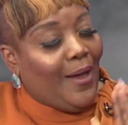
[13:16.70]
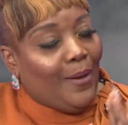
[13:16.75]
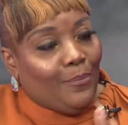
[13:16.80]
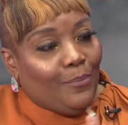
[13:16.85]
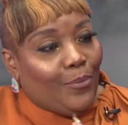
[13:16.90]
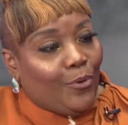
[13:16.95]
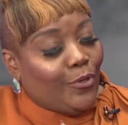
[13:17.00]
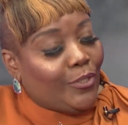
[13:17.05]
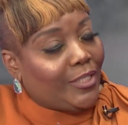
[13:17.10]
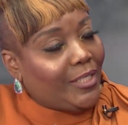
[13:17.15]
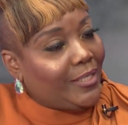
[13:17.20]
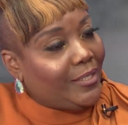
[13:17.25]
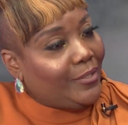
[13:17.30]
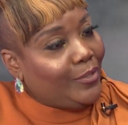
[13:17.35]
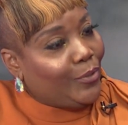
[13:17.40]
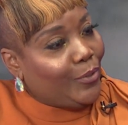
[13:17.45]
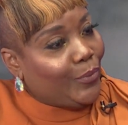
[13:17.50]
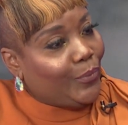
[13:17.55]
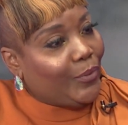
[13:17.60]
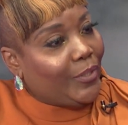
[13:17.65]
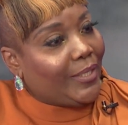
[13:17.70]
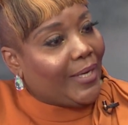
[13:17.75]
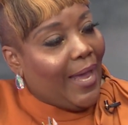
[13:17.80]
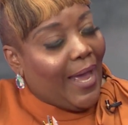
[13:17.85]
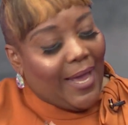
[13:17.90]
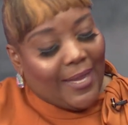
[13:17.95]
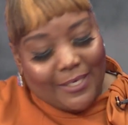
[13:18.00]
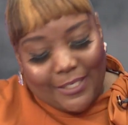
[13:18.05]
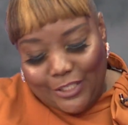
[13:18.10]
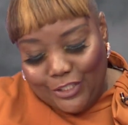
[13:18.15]
both in Goodwood
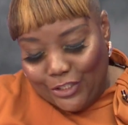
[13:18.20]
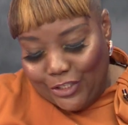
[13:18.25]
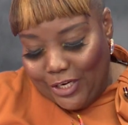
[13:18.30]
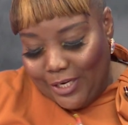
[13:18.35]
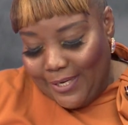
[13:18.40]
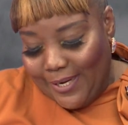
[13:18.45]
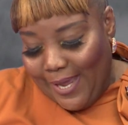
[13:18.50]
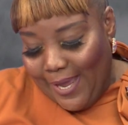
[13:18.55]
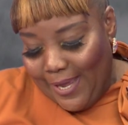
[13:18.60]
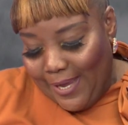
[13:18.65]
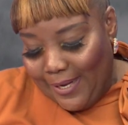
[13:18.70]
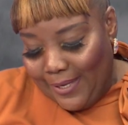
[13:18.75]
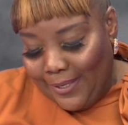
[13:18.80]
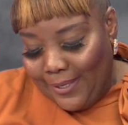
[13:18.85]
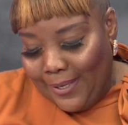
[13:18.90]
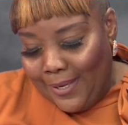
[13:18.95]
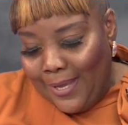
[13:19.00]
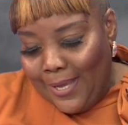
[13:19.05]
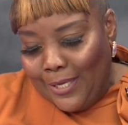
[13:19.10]
and in Jondal.